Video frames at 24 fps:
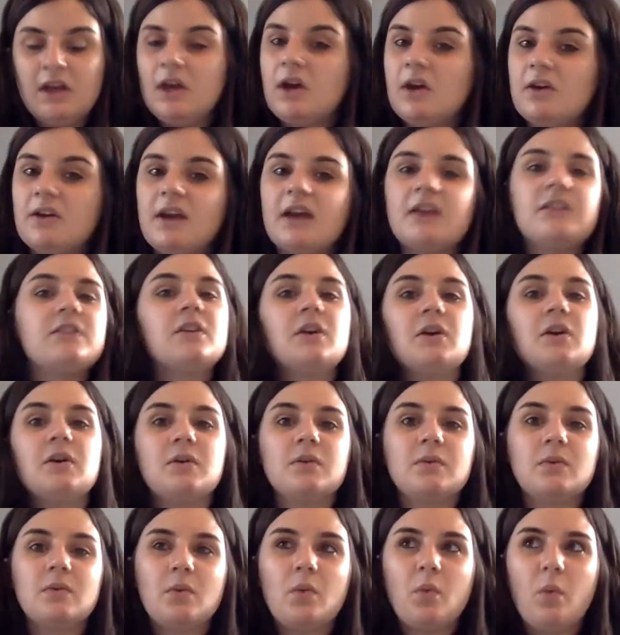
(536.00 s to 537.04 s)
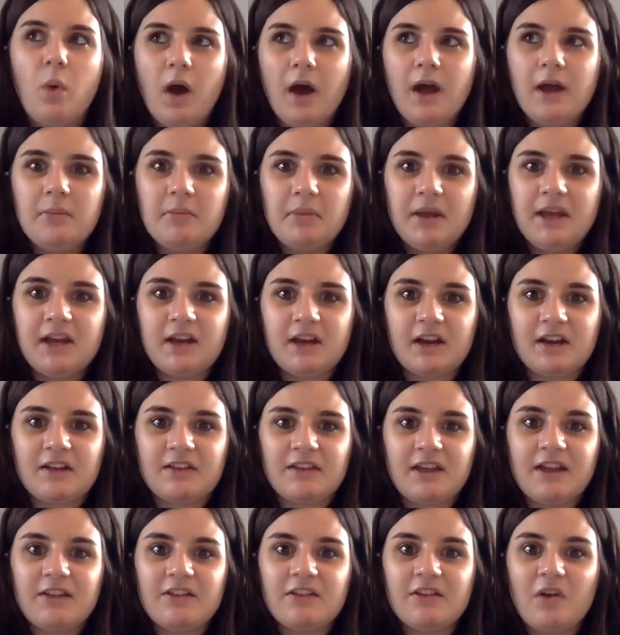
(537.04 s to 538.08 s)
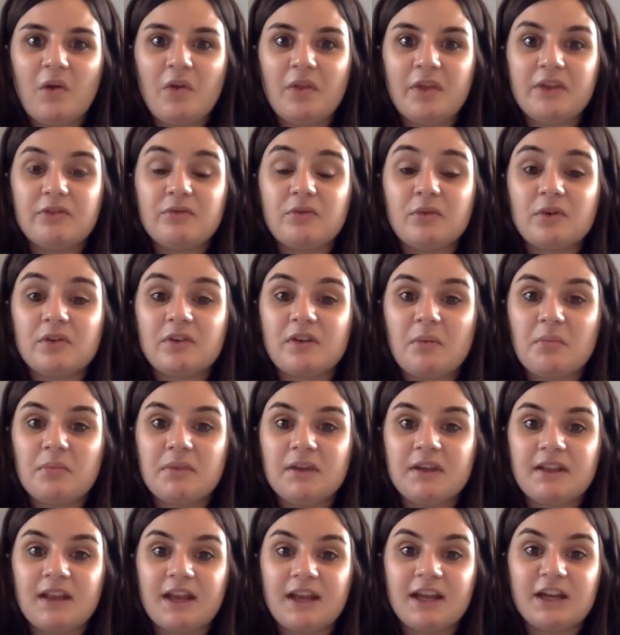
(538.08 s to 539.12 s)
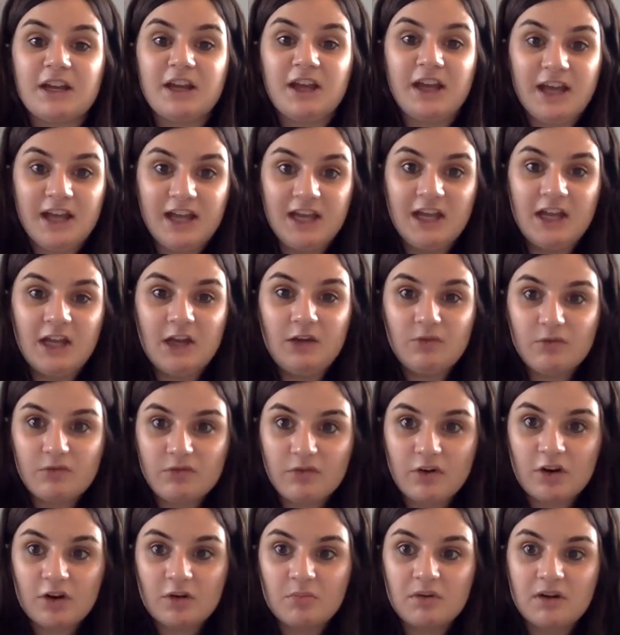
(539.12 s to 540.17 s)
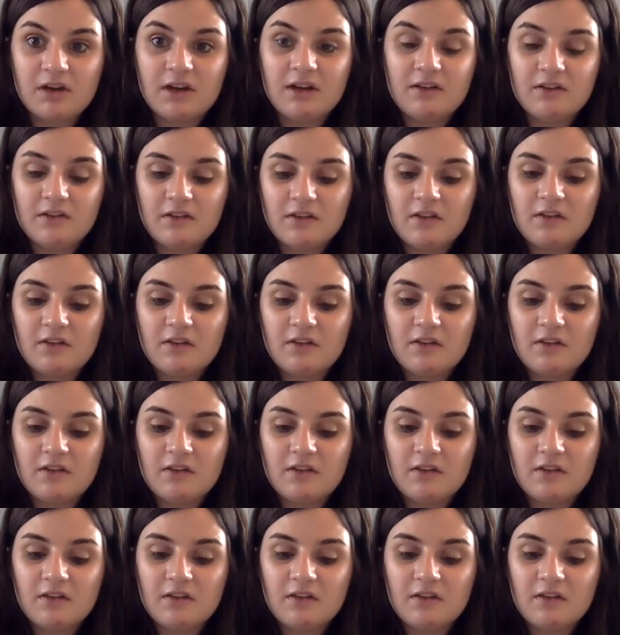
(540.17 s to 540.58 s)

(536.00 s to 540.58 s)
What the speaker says: Okay, so one parent, that's only for something like an invertebrate.